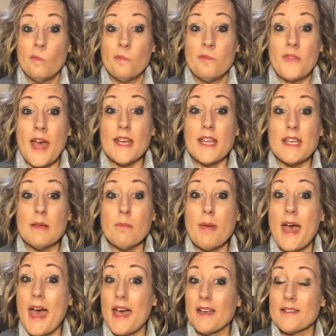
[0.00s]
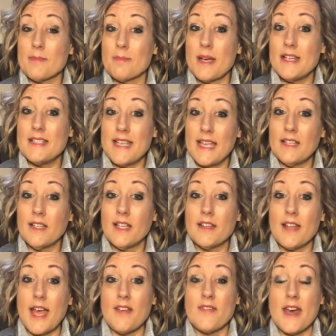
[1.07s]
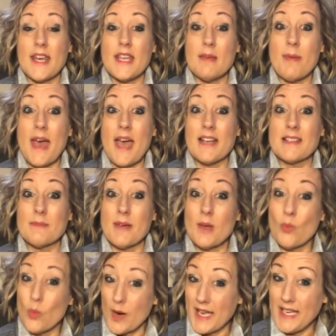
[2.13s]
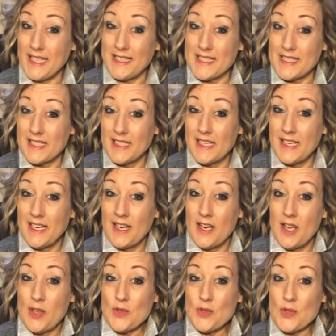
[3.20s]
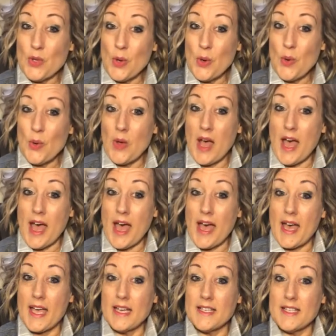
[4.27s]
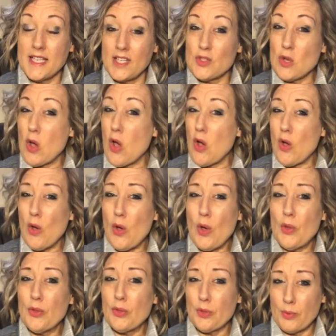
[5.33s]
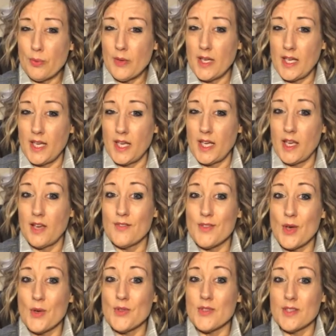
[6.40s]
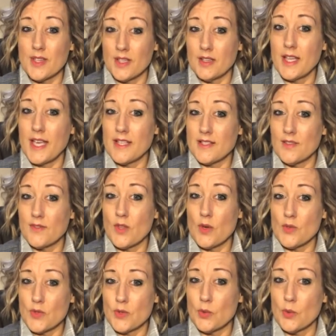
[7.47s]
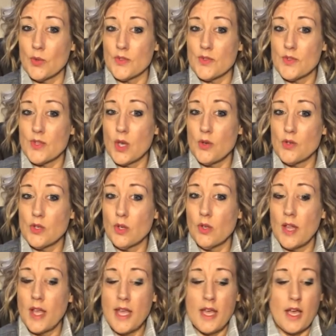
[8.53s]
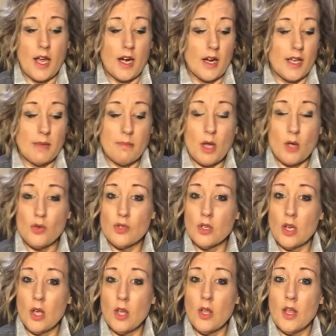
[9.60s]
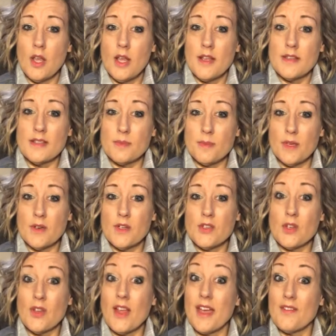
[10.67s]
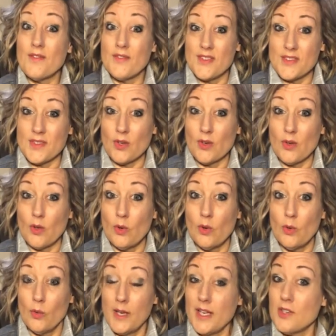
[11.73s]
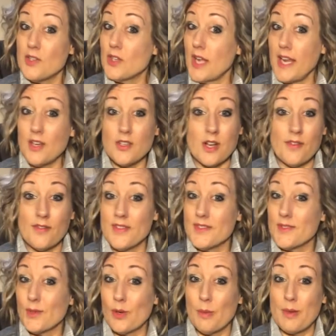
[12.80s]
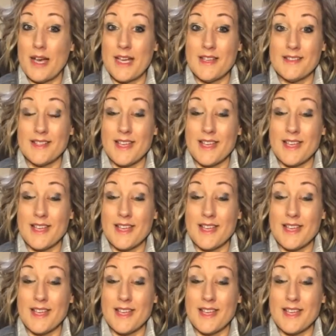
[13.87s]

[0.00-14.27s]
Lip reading: That impacts my daily life. That impacts my weight. So I teach all 3 of those, the legs of those stools: social, our emotional, spiritual, and physical. We change our physical bodies.